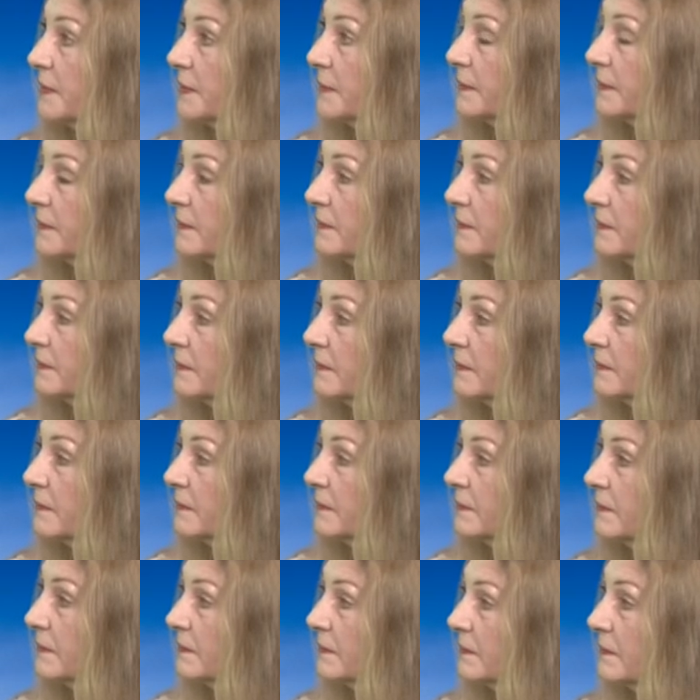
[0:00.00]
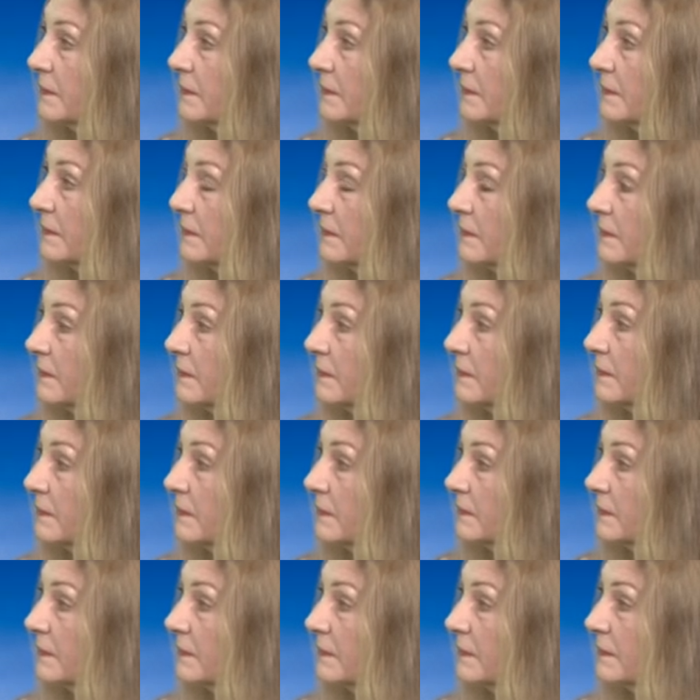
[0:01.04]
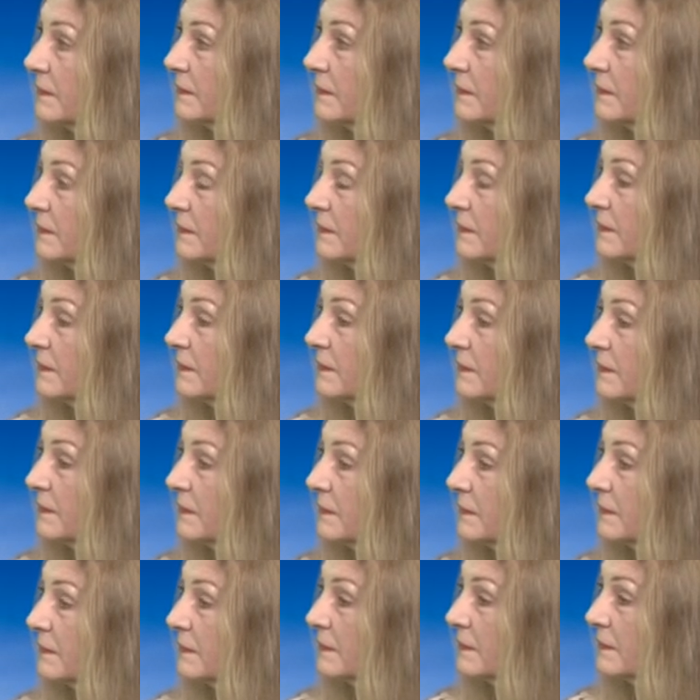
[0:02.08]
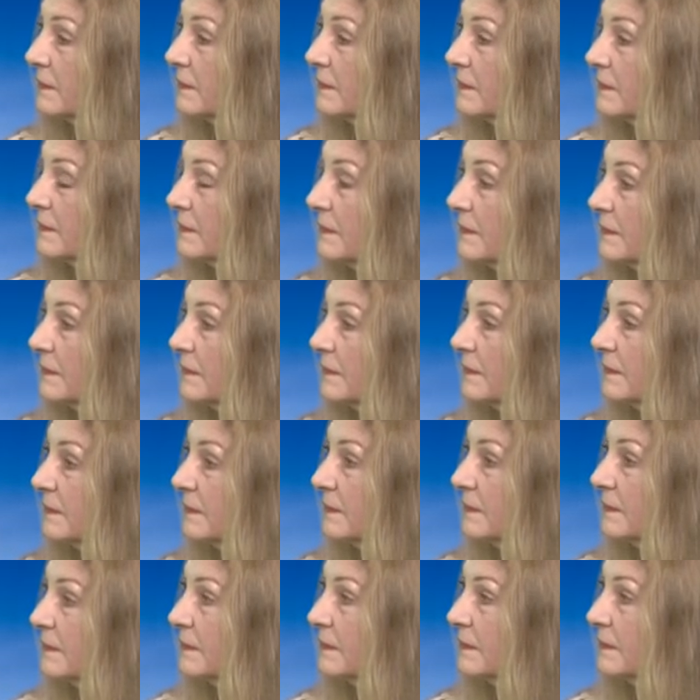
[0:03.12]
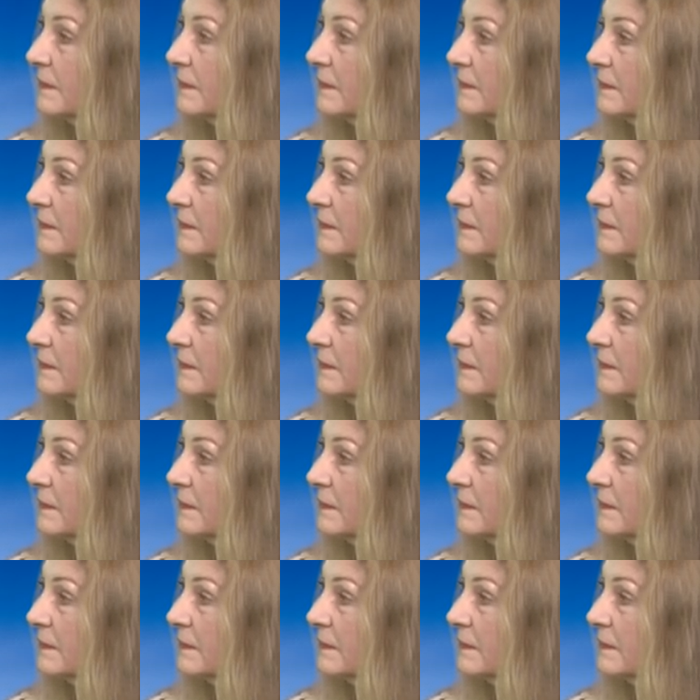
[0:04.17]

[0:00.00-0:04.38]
This person isn't speaking.